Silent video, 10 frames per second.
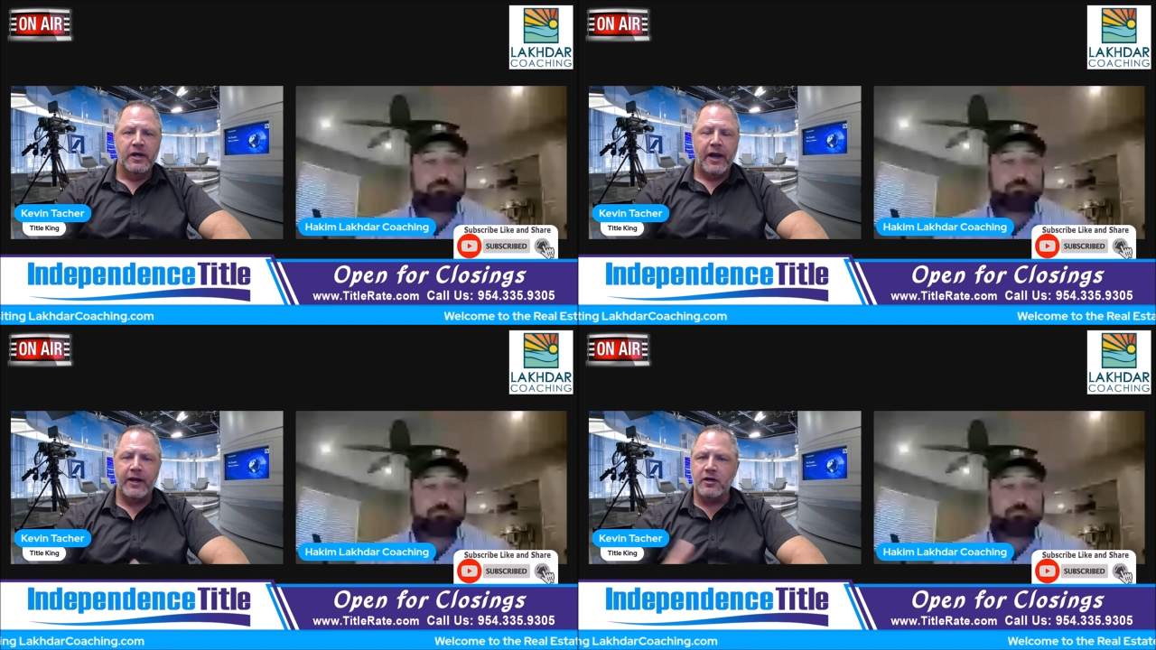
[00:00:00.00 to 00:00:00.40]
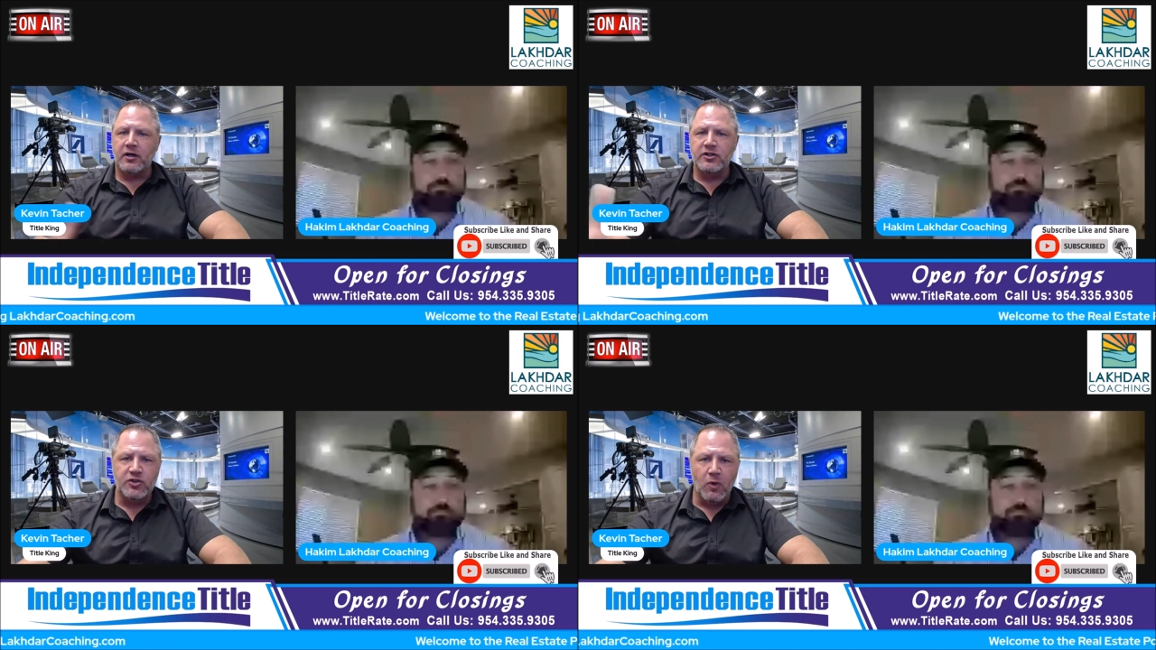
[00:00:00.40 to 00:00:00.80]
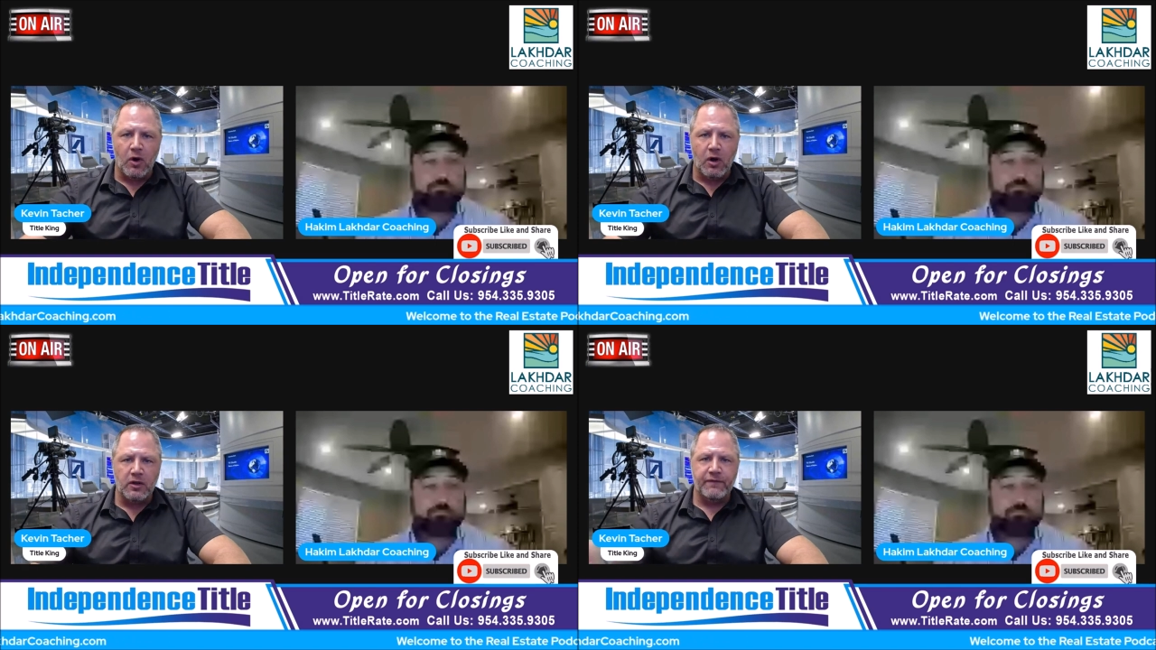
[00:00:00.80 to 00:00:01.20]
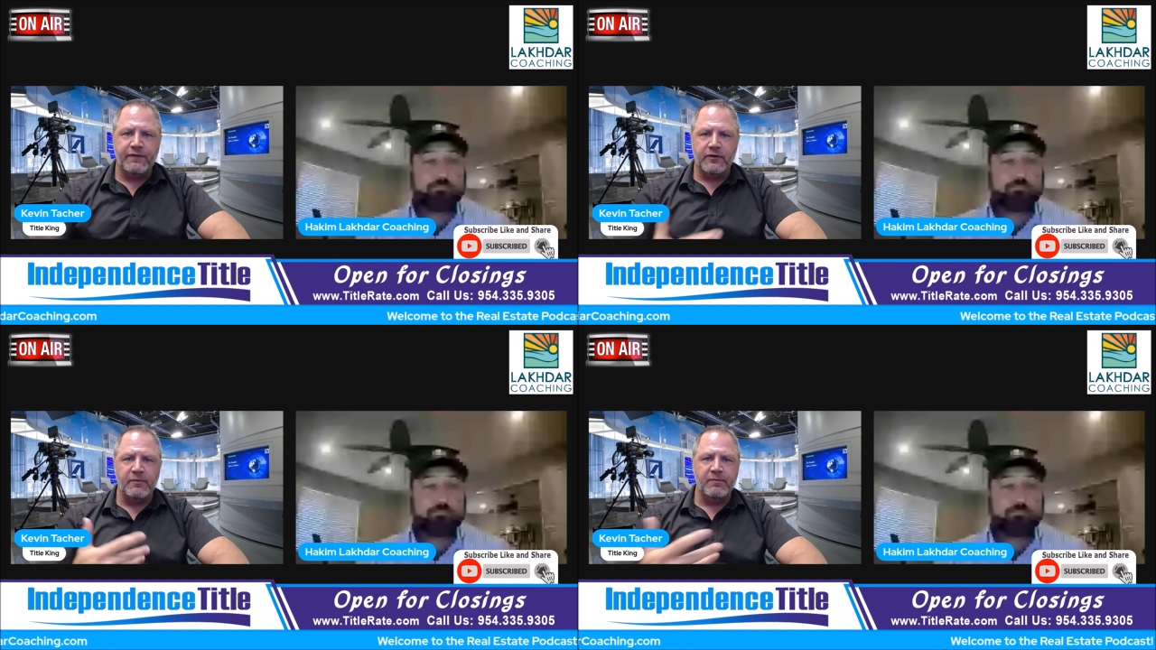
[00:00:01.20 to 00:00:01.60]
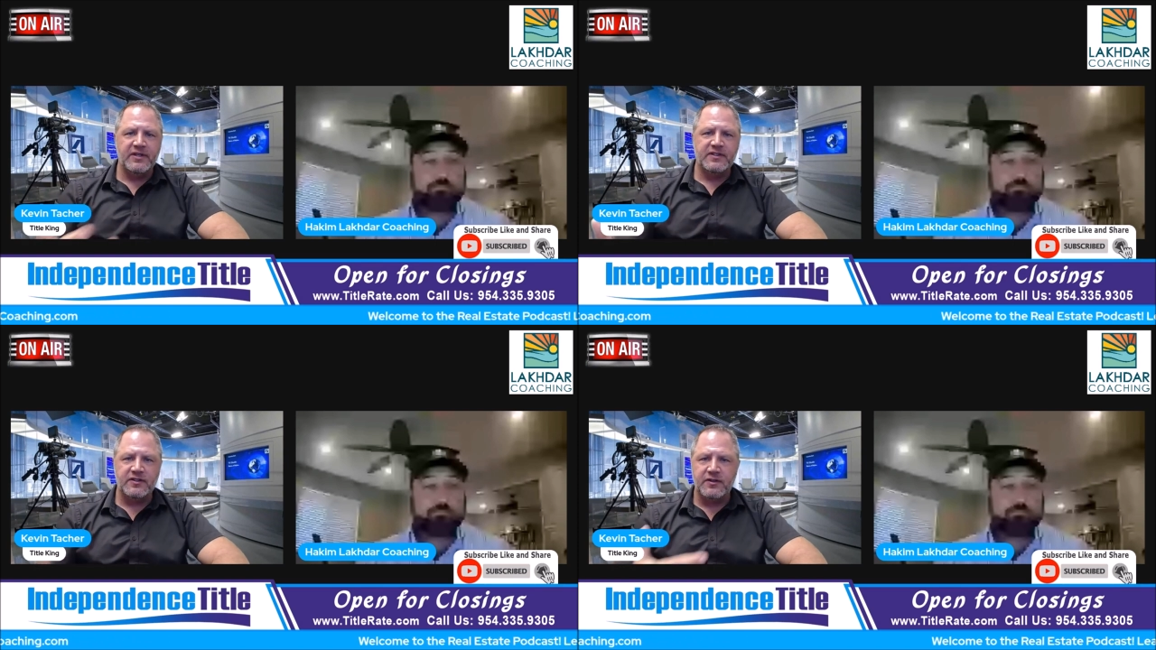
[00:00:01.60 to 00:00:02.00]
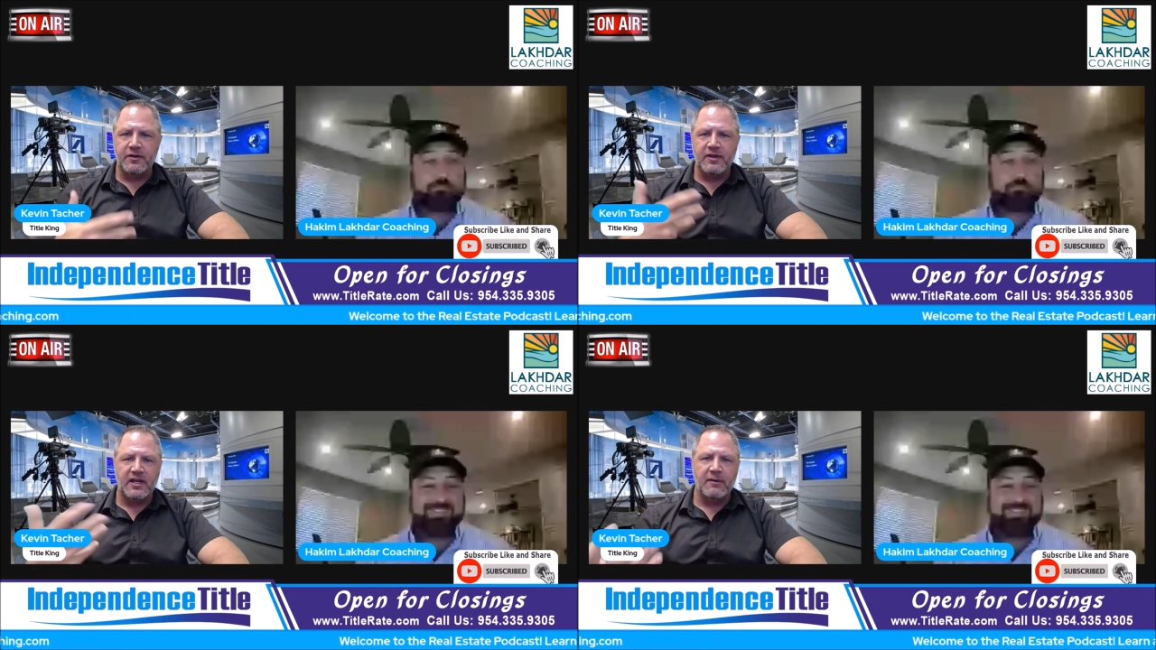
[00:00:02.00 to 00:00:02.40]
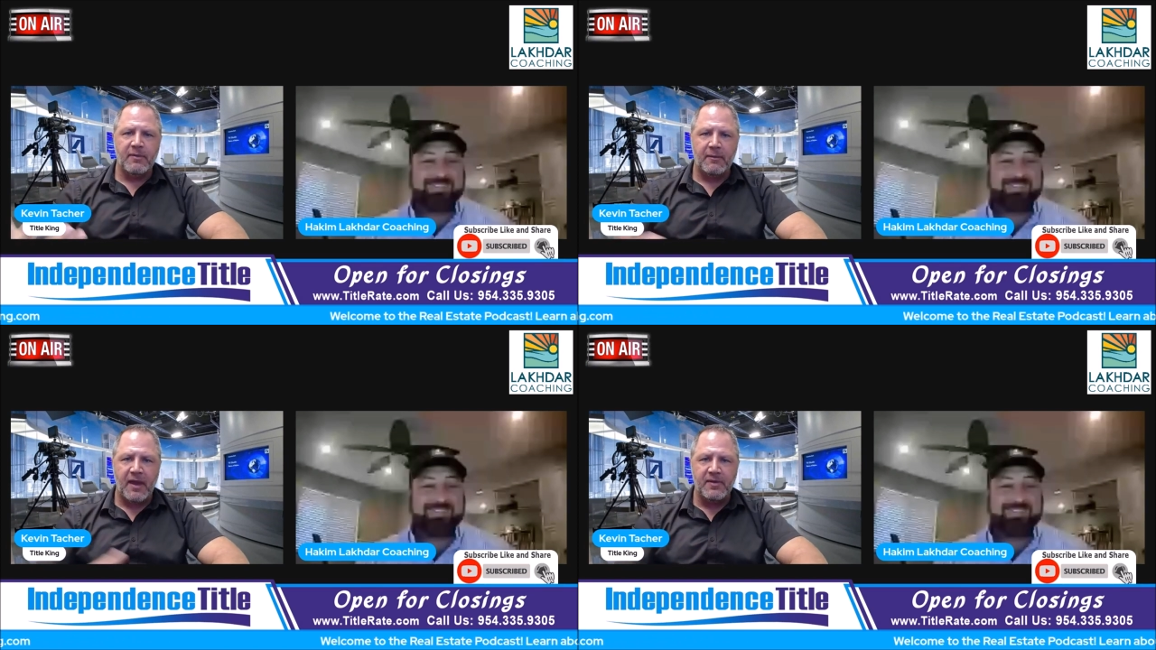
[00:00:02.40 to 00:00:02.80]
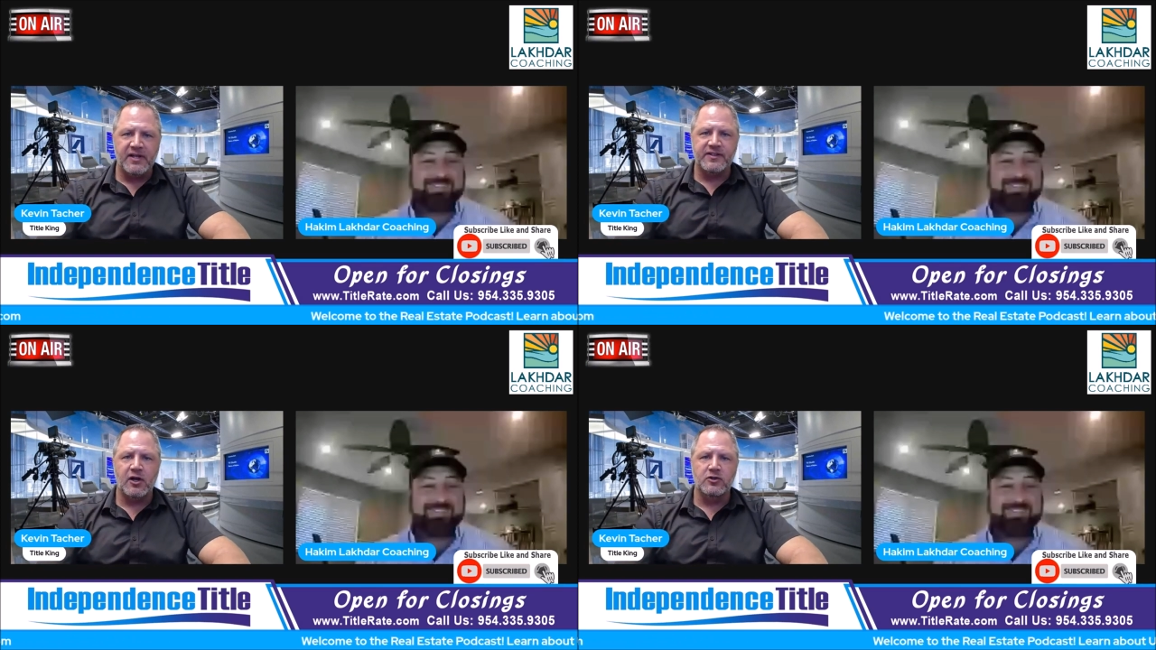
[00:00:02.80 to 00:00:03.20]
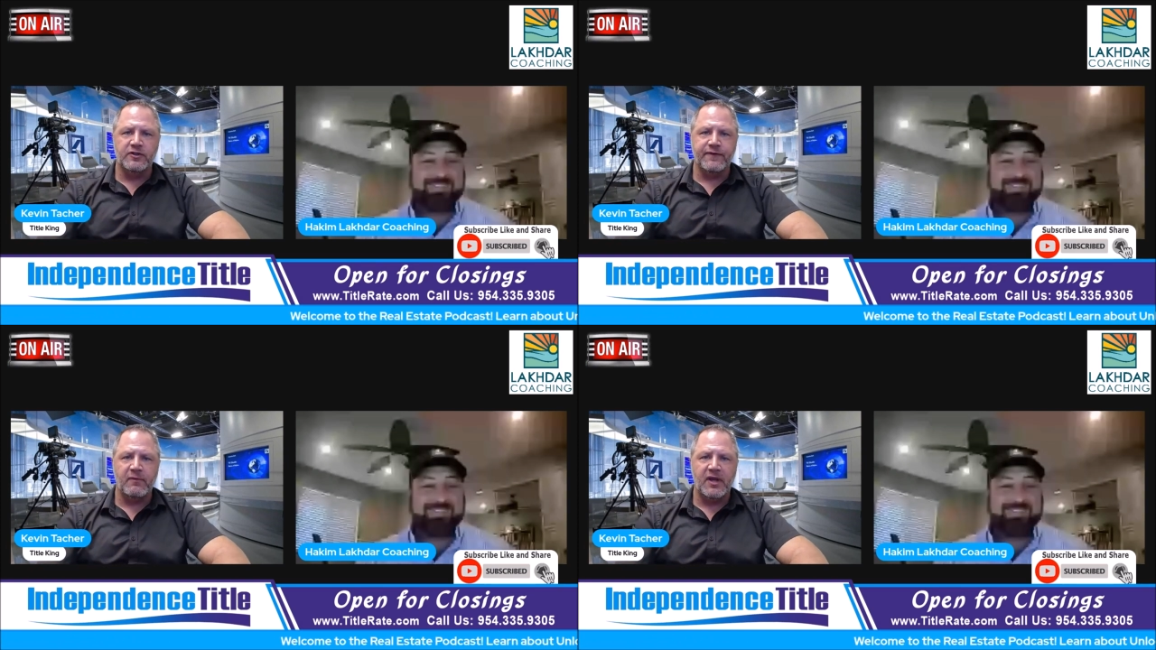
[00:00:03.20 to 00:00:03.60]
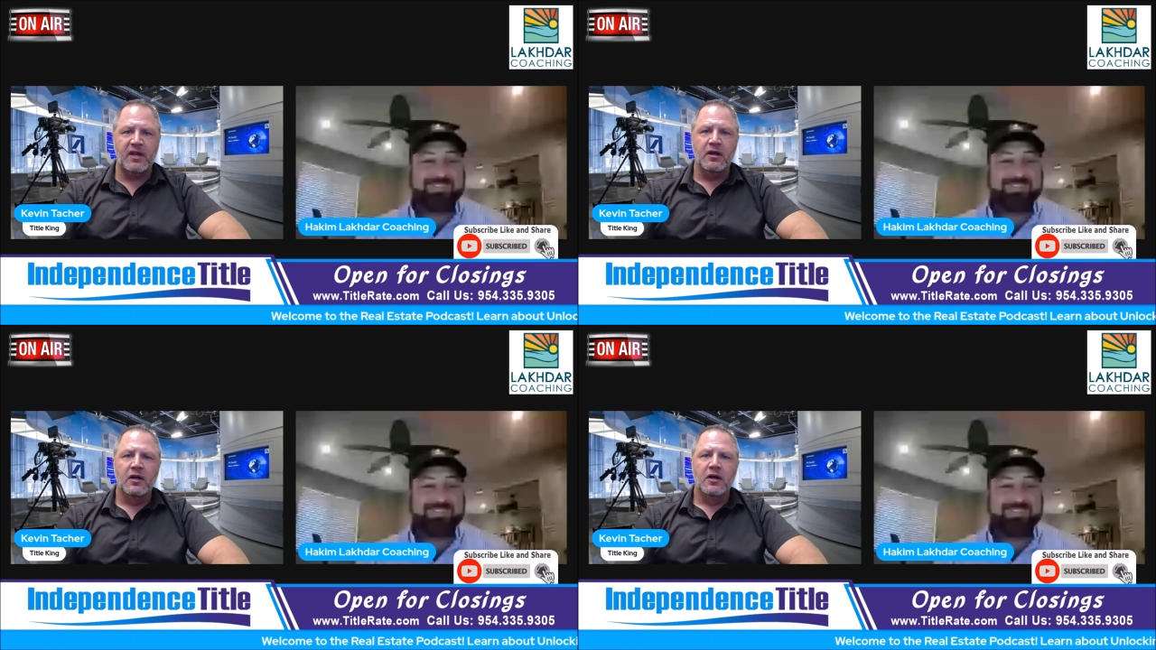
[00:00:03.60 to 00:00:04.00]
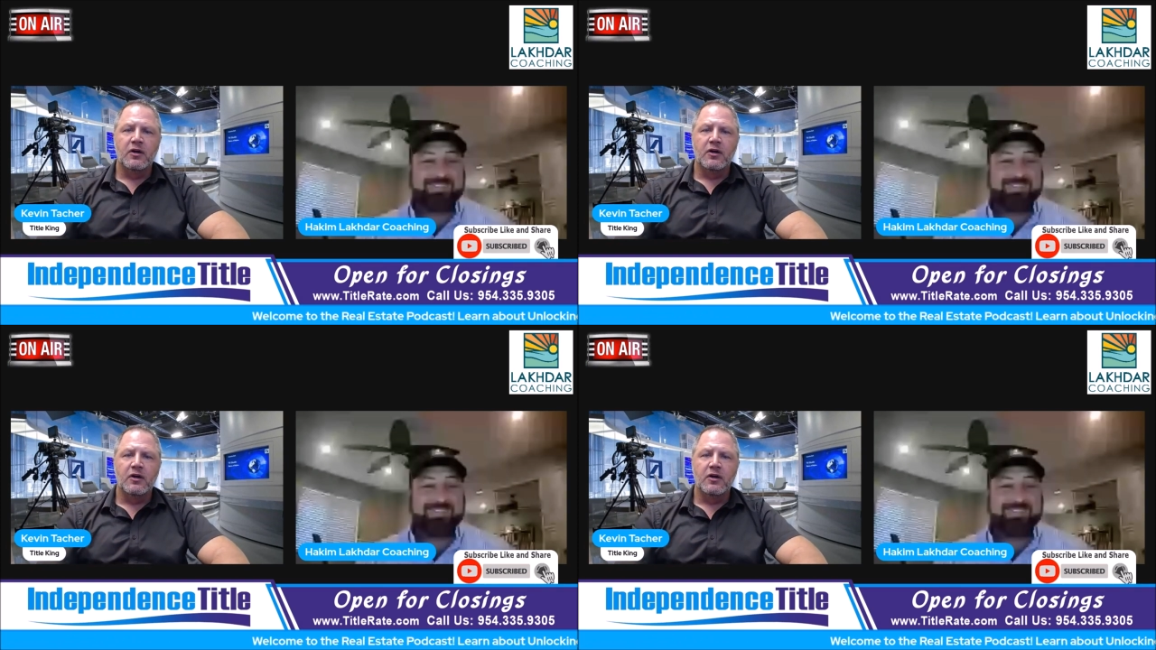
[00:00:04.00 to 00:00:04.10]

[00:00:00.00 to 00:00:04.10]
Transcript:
Speaker 1: I encourage you all, if you're in business, you're thinking about maybe as a coach for me,